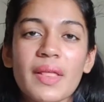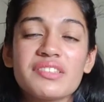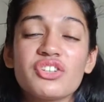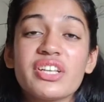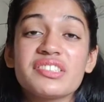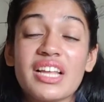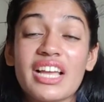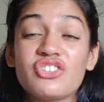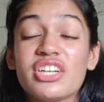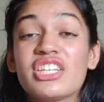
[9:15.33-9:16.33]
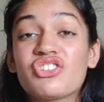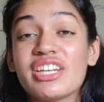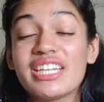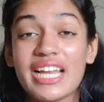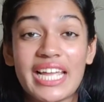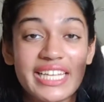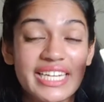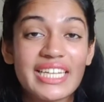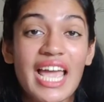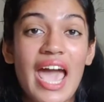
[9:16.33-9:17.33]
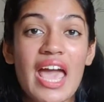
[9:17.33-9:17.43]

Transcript: That's the reason I really like it,